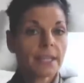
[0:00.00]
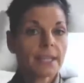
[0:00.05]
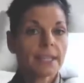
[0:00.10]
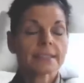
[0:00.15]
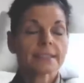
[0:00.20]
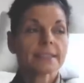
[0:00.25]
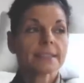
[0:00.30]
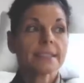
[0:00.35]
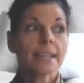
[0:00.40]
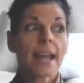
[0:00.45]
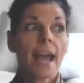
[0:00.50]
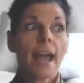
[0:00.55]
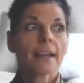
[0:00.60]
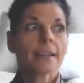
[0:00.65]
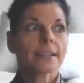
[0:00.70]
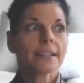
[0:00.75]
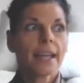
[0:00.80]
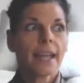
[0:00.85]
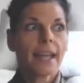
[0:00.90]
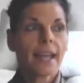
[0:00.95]
It's not
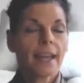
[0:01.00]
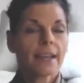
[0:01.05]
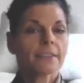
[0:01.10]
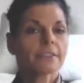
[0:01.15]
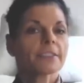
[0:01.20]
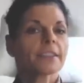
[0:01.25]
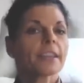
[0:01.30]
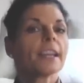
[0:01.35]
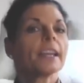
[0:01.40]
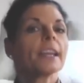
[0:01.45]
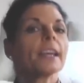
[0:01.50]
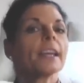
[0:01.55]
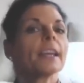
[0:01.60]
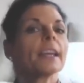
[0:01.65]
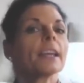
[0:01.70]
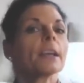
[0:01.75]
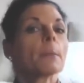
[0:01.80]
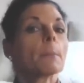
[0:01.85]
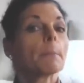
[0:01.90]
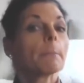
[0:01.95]
going to have
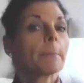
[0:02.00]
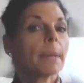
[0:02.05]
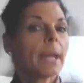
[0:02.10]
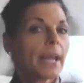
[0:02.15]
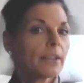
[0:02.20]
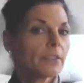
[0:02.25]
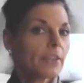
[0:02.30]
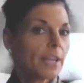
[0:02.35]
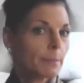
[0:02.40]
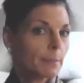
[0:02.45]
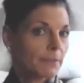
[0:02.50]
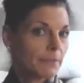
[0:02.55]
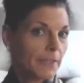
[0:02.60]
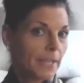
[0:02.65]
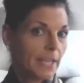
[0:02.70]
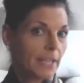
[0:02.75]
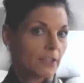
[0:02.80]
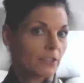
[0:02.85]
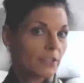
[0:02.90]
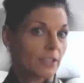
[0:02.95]
bad
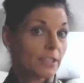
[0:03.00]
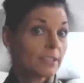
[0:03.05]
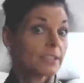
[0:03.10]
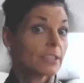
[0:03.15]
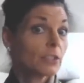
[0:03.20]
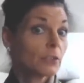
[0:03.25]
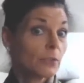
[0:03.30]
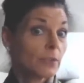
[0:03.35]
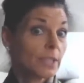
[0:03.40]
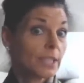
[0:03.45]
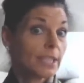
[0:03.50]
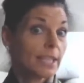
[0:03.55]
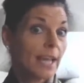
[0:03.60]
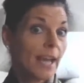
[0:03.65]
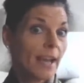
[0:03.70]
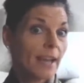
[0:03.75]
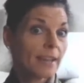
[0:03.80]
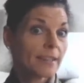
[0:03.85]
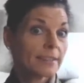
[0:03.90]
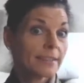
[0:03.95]
ramifications. It's really
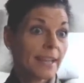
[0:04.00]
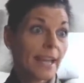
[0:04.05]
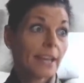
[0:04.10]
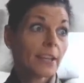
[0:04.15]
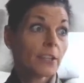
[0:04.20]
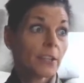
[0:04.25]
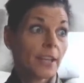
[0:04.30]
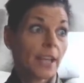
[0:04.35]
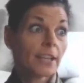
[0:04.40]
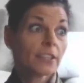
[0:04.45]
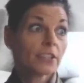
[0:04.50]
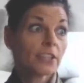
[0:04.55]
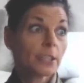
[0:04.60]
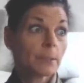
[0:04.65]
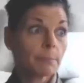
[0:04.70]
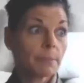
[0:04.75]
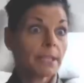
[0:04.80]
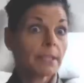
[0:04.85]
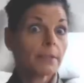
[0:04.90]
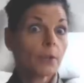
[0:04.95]
not. That could actually
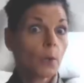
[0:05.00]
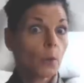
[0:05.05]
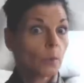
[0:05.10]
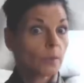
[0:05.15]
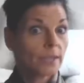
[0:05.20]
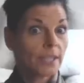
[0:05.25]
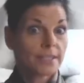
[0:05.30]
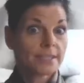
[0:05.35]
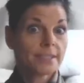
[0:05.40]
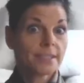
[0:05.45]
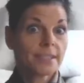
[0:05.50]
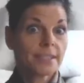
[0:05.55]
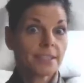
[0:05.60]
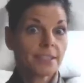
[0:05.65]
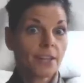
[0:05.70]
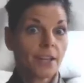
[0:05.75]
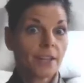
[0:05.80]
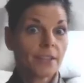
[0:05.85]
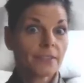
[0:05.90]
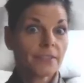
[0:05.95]
be the whole lesson in
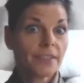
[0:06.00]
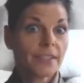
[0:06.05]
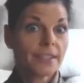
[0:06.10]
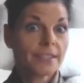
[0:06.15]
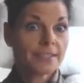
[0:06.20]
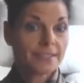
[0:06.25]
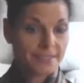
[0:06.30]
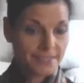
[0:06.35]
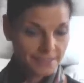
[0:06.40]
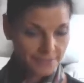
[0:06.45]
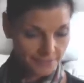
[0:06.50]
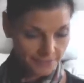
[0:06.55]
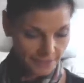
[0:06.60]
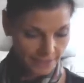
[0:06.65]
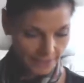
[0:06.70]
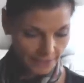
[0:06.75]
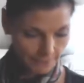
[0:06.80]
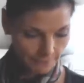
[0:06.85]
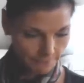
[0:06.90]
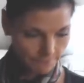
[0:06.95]
all of this,
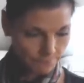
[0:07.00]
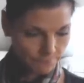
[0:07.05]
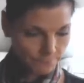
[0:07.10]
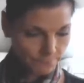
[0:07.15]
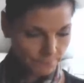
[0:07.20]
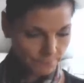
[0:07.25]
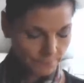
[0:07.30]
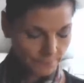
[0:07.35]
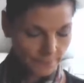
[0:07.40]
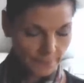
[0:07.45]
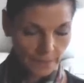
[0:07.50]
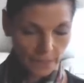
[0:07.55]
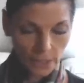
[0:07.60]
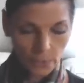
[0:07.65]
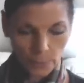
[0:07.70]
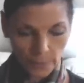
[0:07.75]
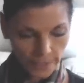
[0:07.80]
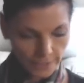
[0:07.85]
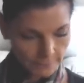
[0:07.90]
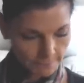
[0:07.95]
right?
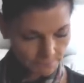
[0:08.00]
Okay.